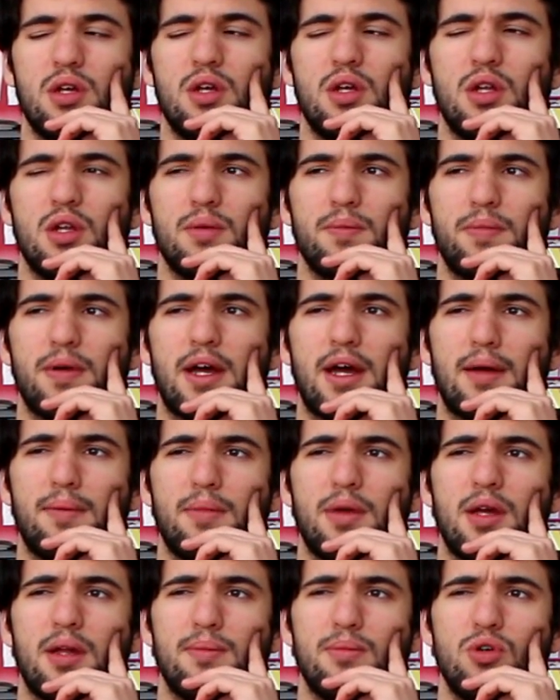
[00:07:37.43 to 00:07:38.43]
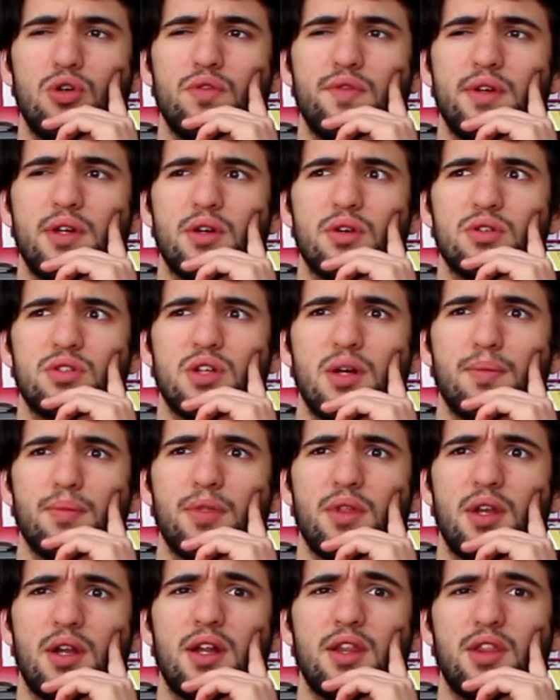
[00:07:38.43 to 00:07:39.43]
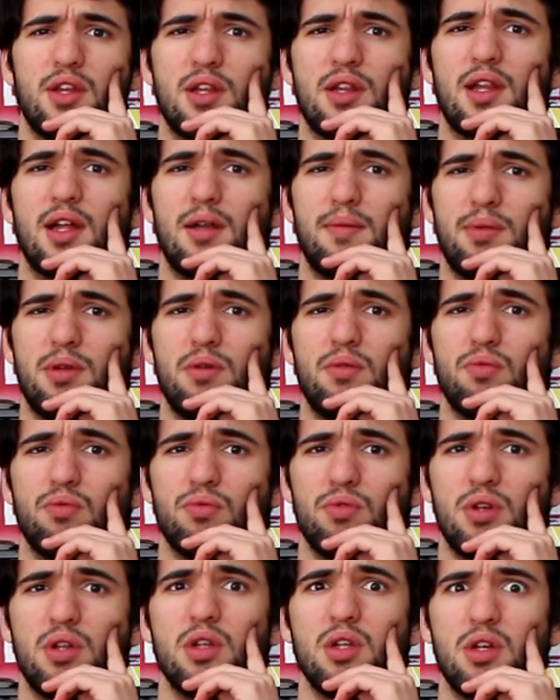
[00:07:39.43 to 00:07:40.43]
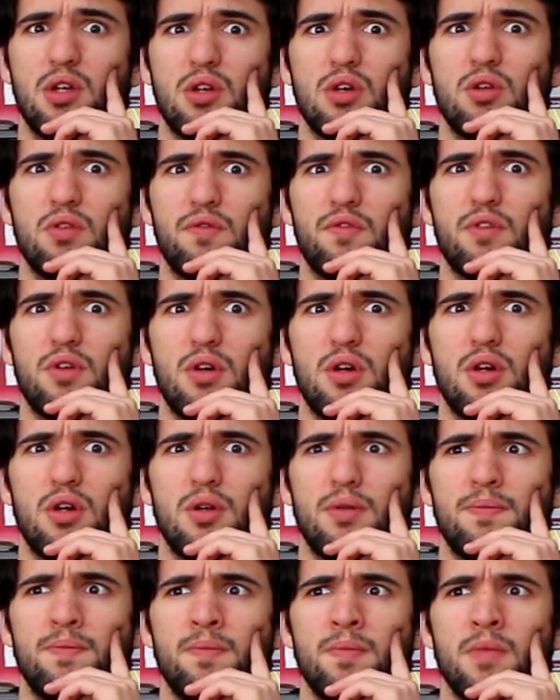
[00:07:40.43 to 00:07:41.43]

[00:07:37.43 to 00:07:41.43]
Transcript: in a Batman movie or something, I think that'd be really good for her.